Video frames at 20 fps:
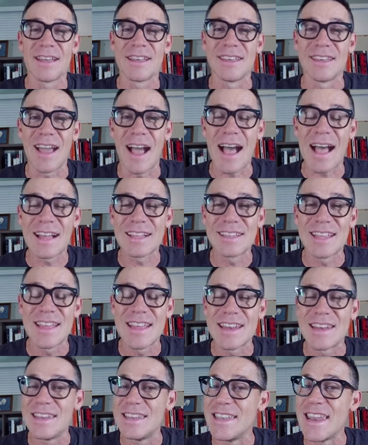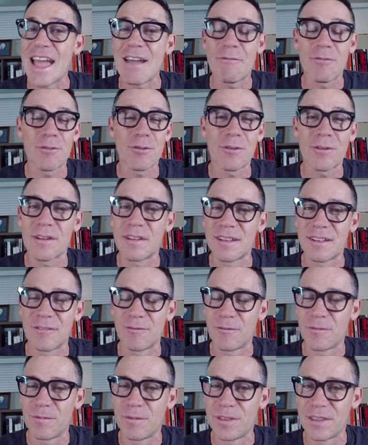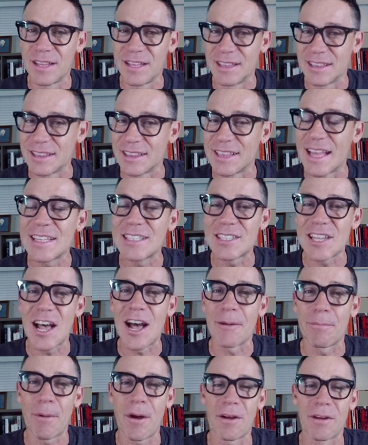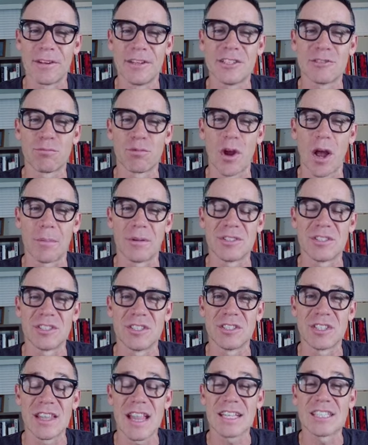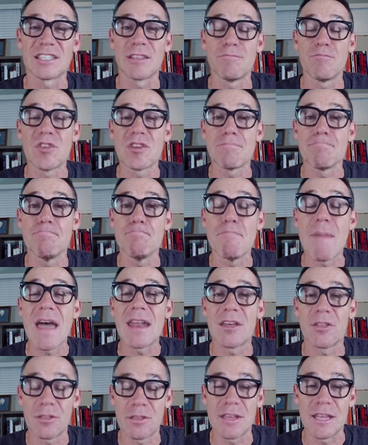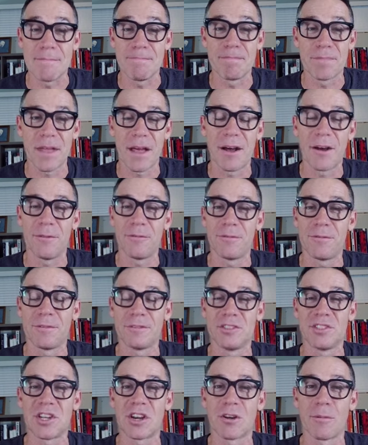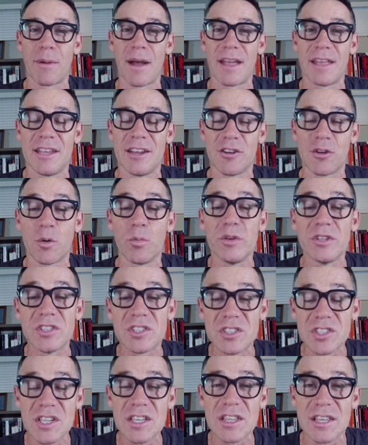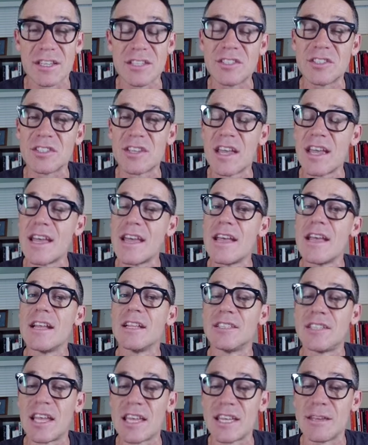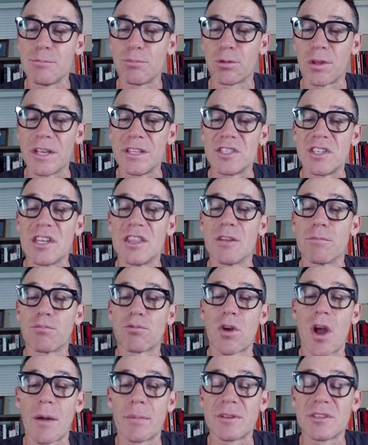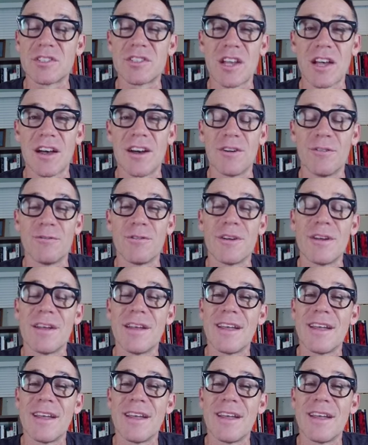God never lets up on his promises. And that's the big meta theme of Jeremiah here. And we see this taking place in the promise of